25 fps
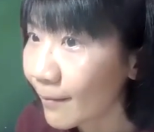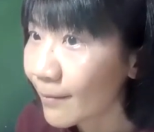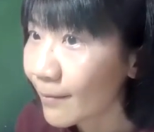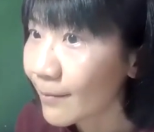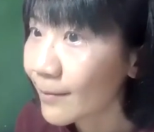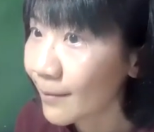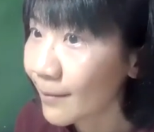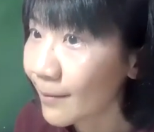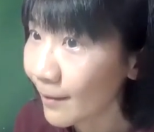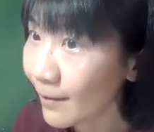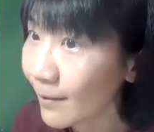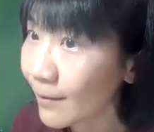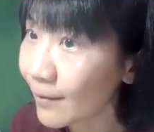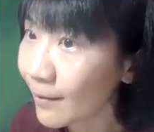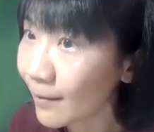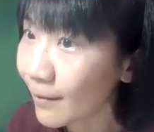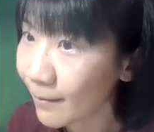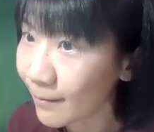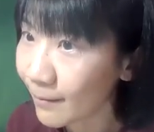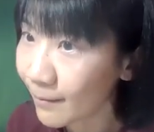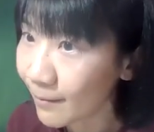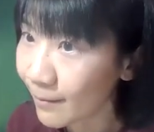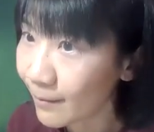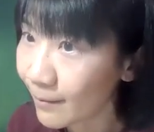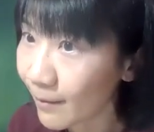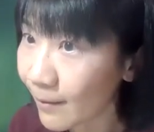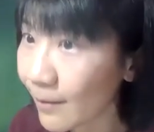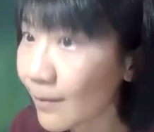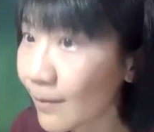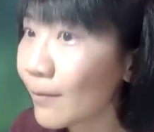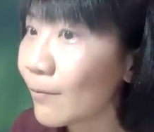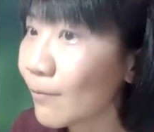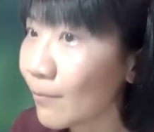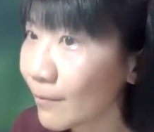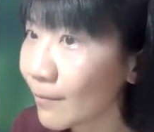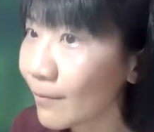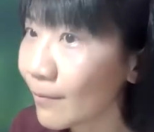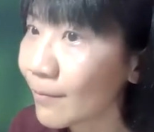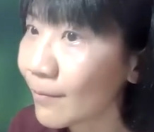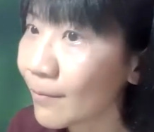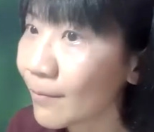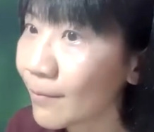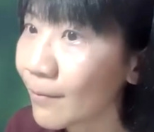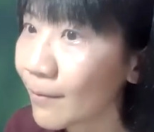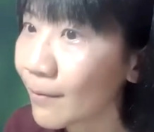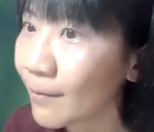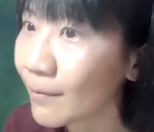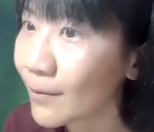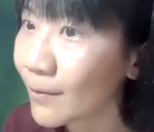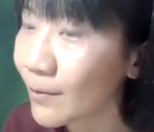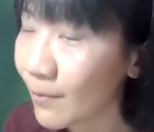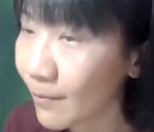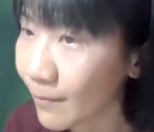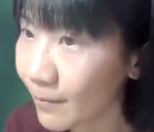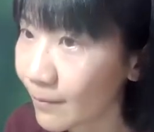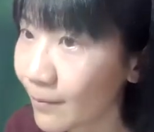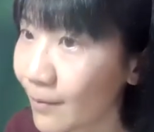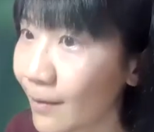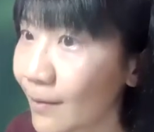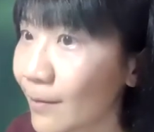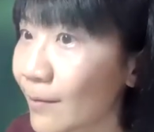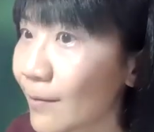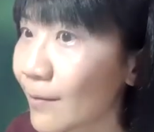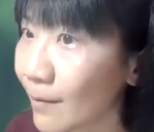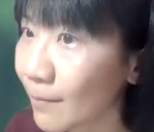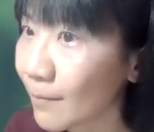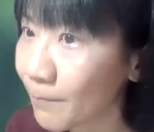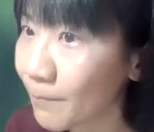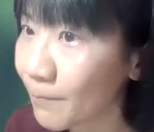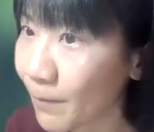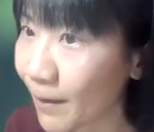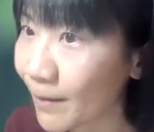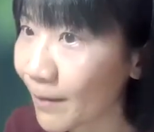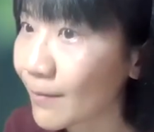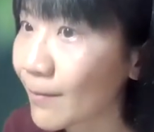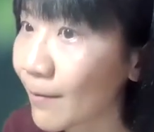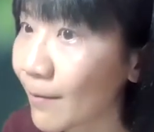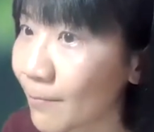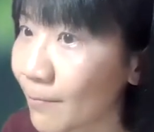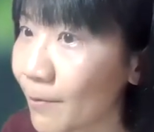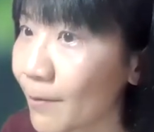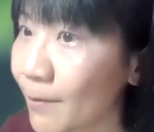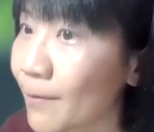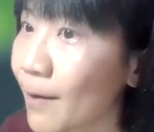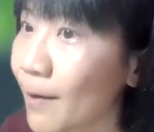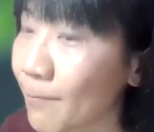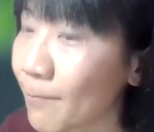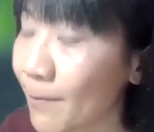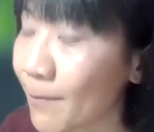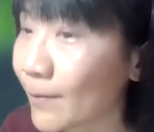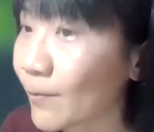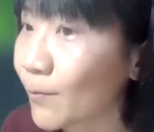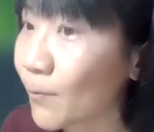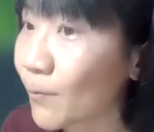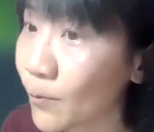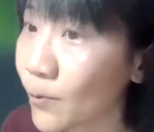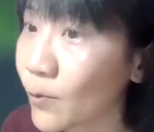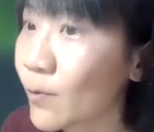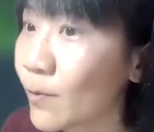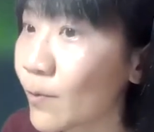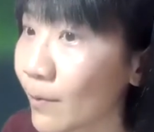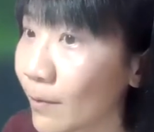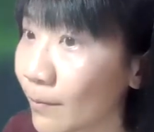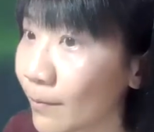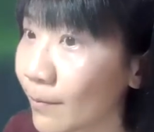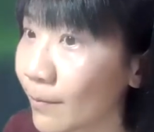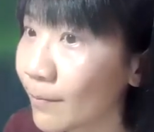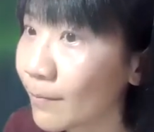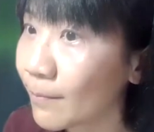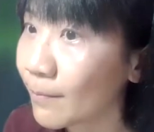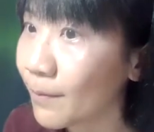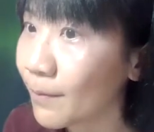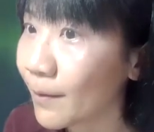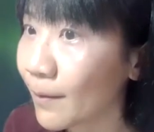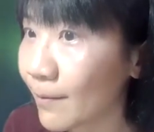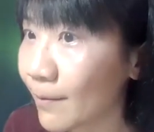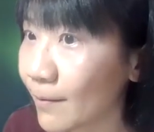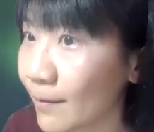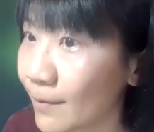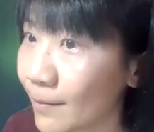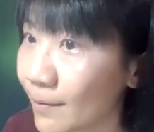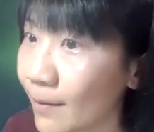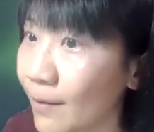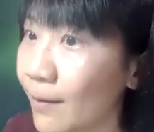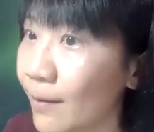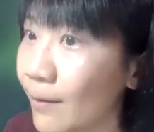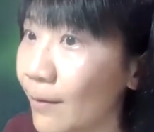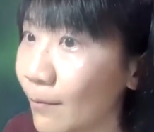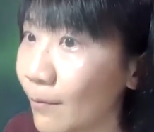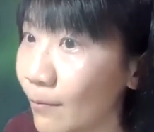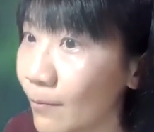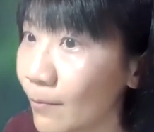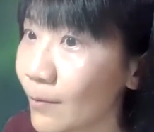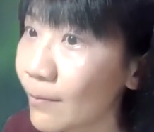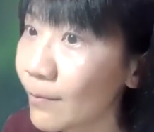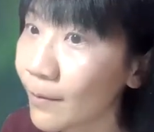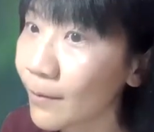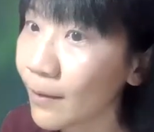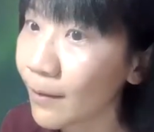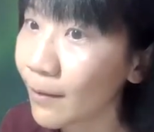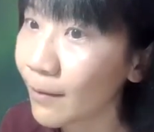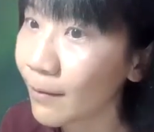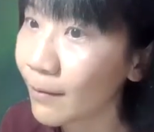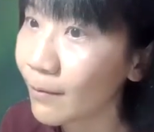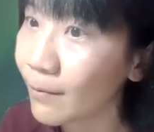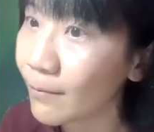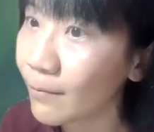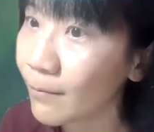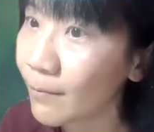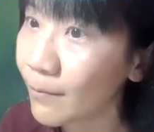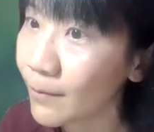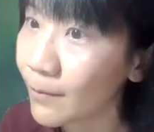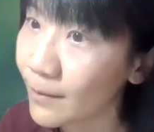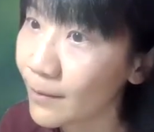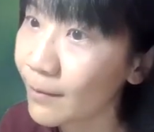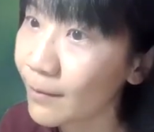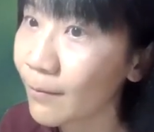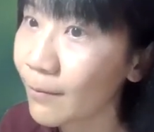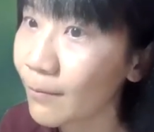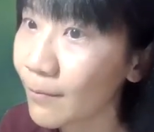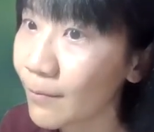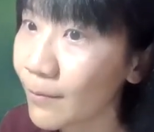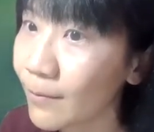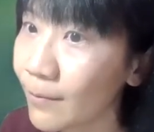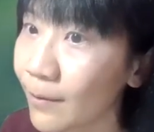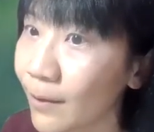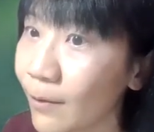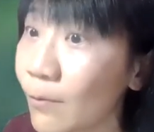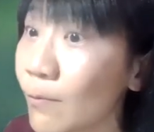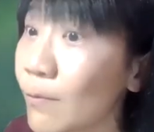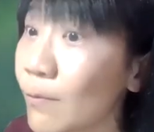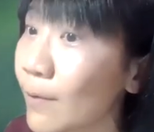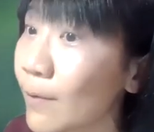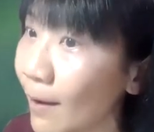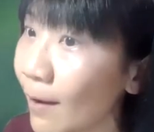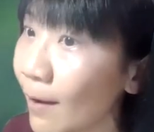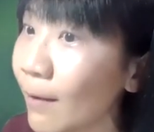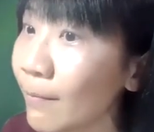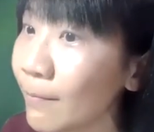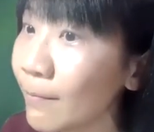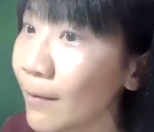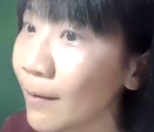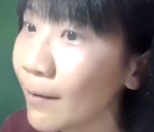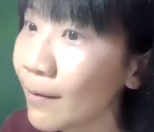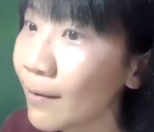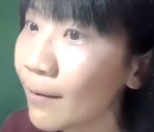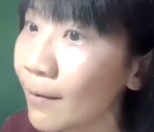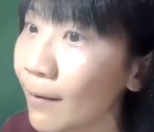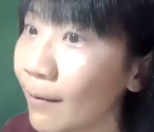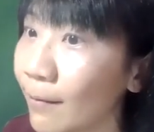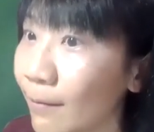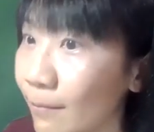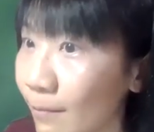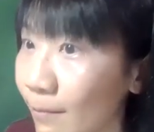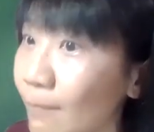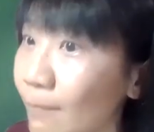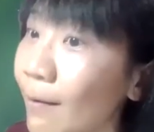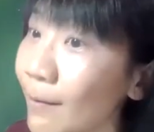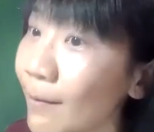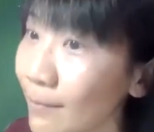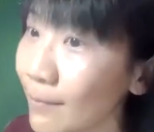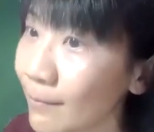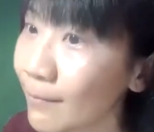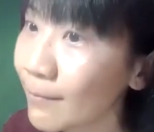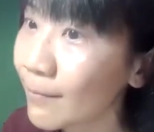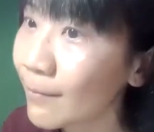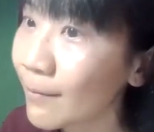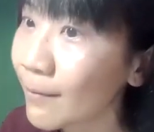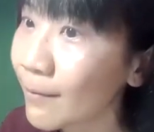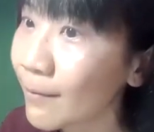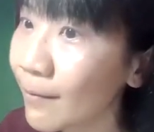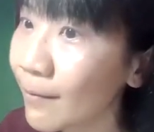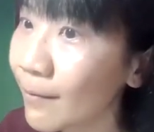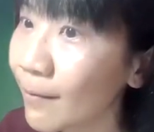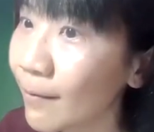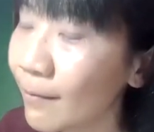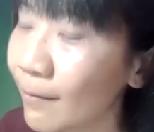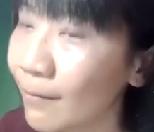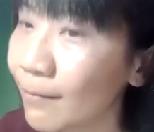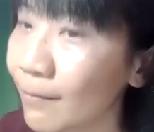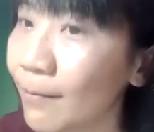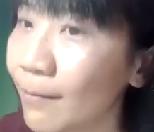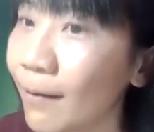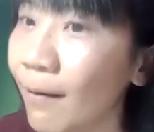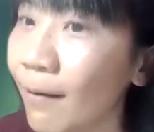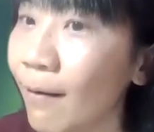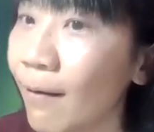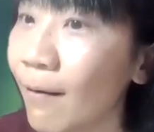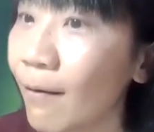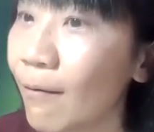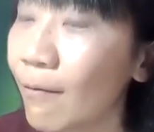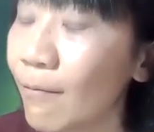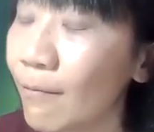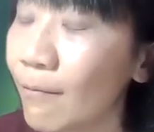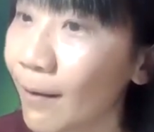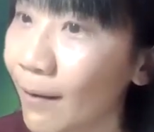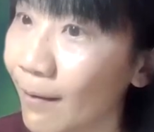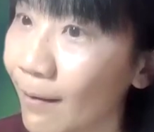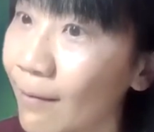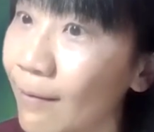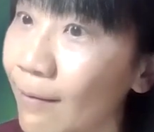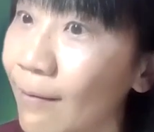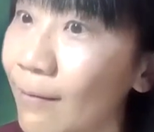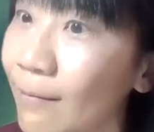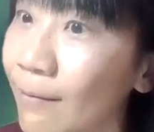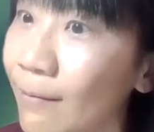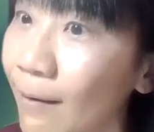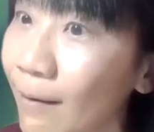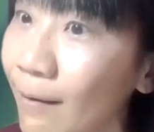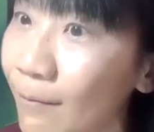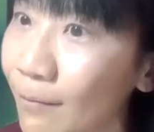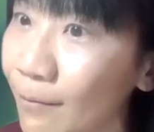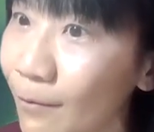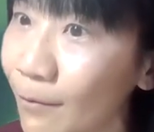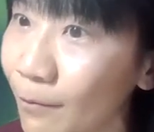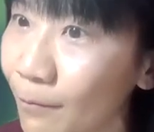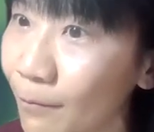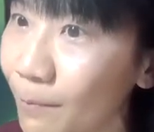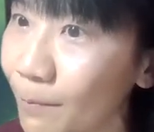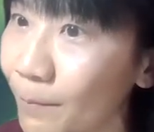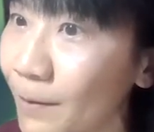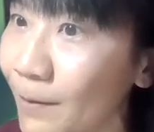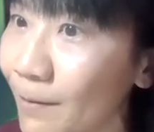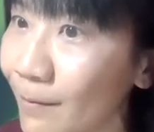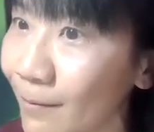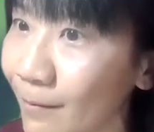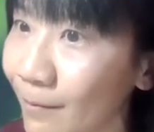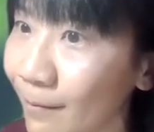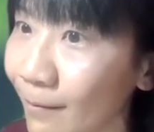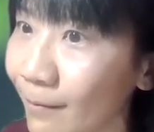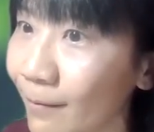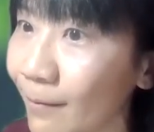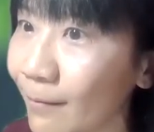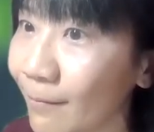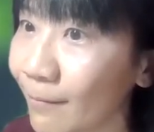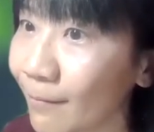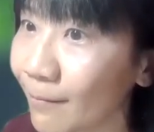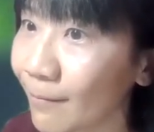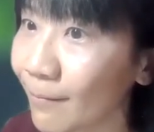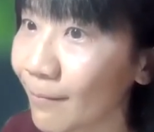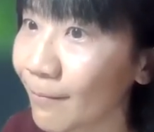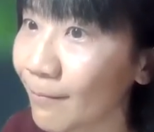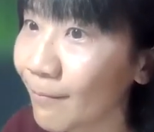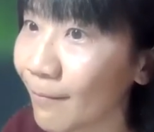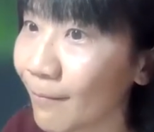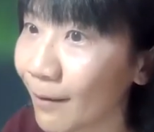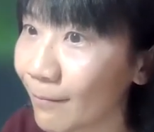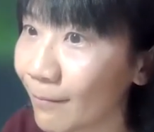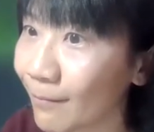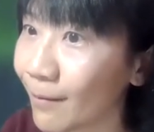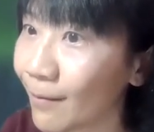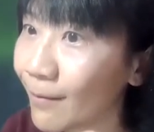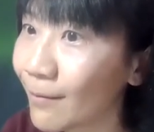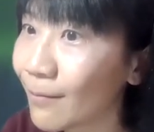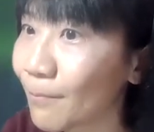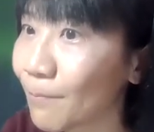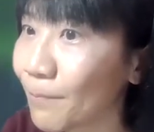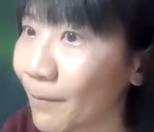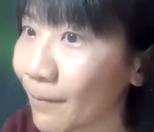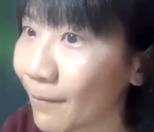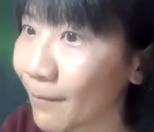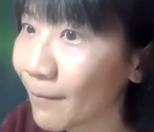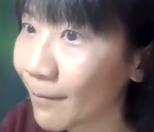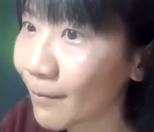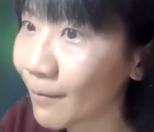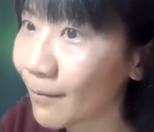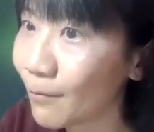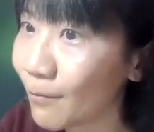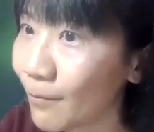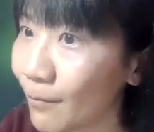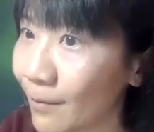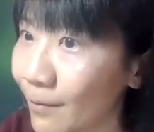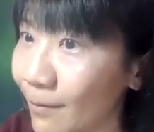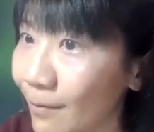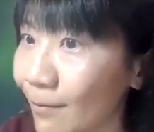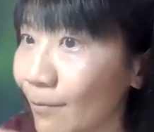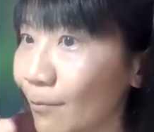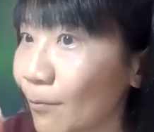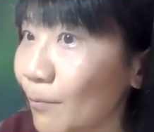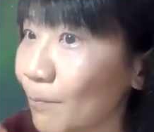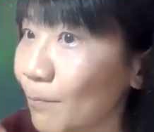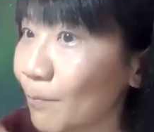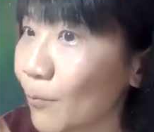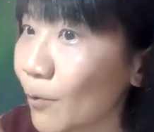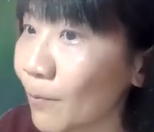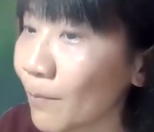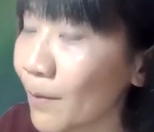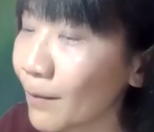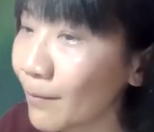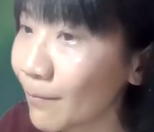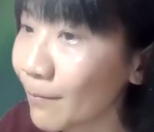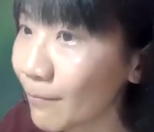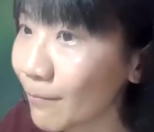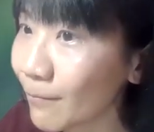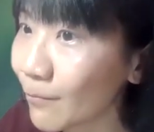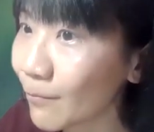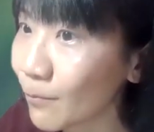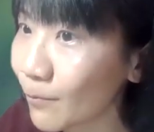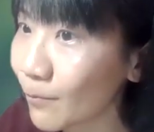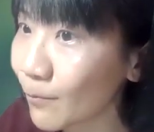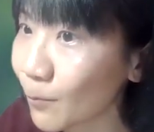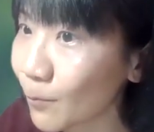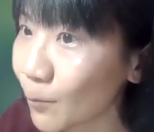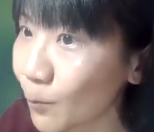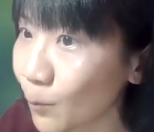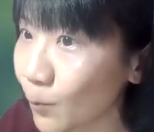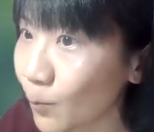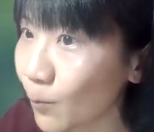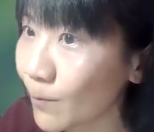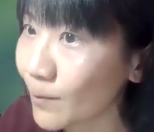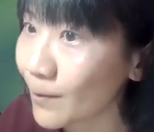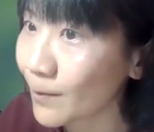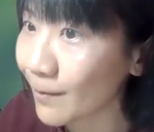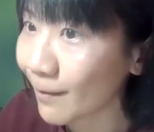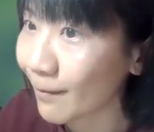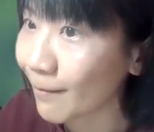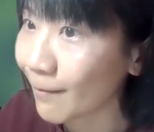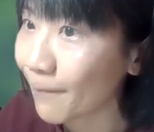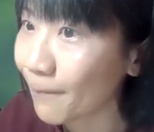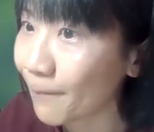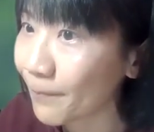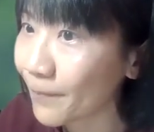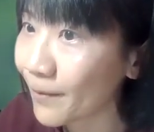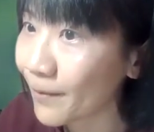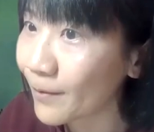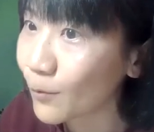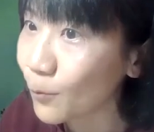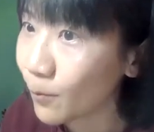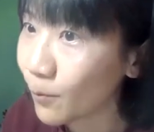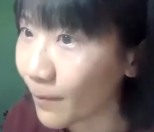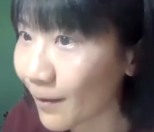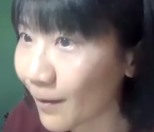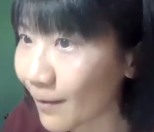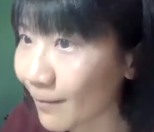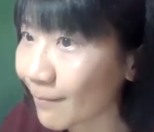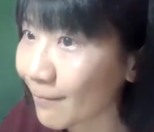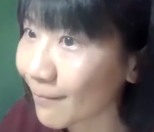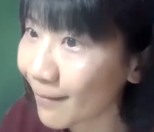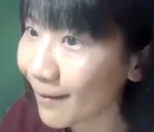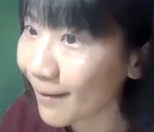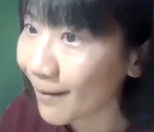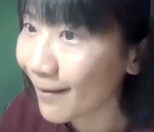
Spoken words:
see the EU, so there is a Brussels effect for sure, but see also the watching also the UK and the US, and okay, now Europe is starting like this, but US is not moving towards that, so right.